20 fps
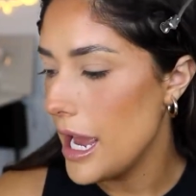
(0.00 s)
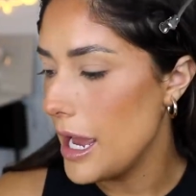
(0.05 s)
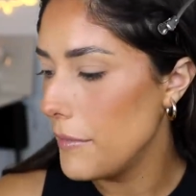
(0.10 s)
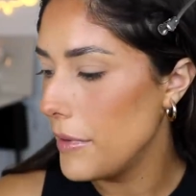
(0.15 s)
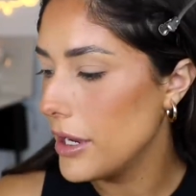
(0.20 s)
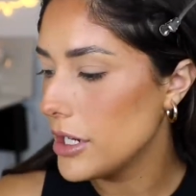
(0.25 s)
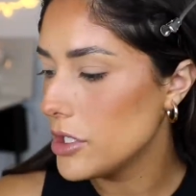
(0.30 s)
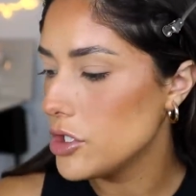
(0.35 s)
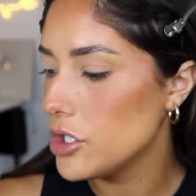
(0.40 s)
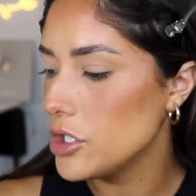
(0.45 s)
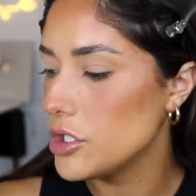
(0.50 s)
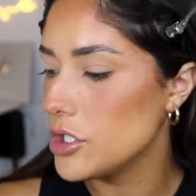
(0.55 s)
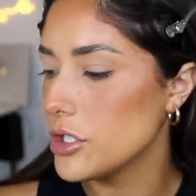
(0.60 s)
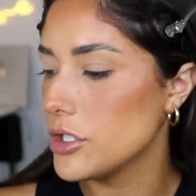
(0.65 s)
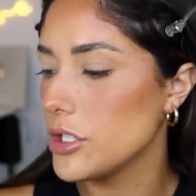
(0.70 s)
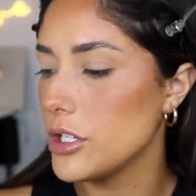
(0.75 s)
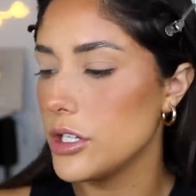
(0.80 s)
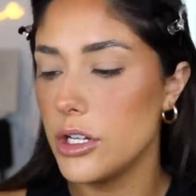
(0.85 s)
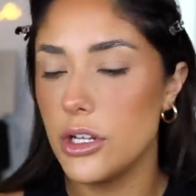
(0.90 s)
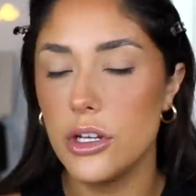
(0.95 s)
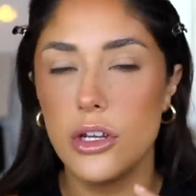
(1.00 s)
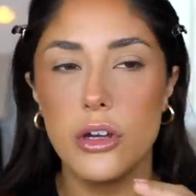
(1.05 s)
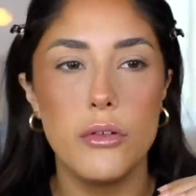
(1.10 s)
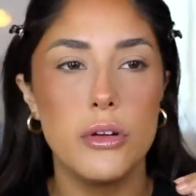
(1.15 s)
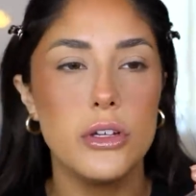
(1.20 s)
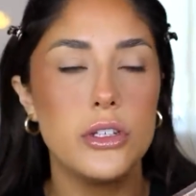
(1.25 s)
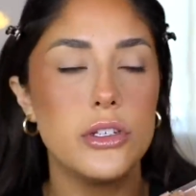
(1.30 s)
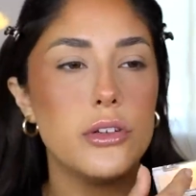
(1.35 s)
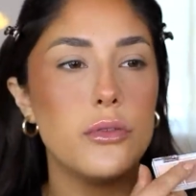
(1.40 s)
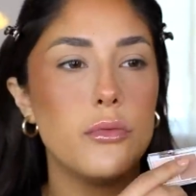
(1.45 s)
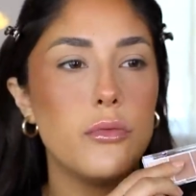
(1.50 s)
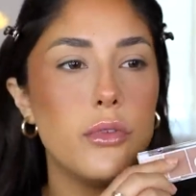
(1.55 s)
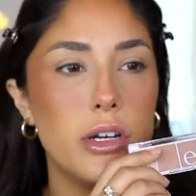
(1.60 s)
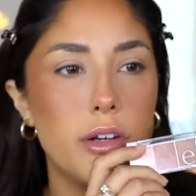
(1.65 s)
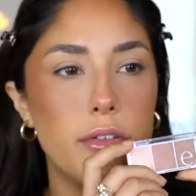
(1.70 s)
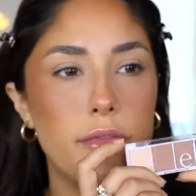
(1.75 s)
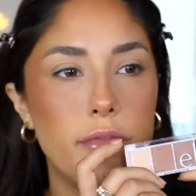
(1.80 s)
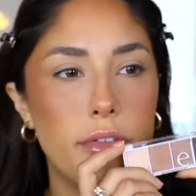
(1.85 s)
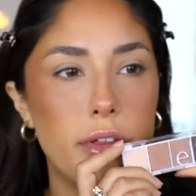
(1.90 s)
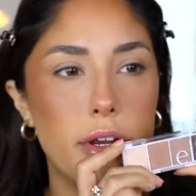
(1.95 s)
I'm actually just gonna go into one
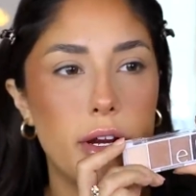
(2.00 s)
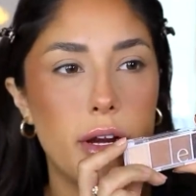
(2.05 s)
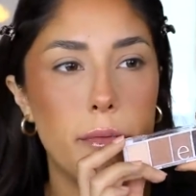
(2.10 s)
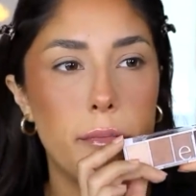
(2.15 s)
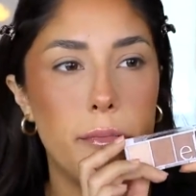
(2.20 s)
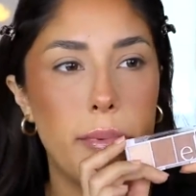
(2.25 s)
of their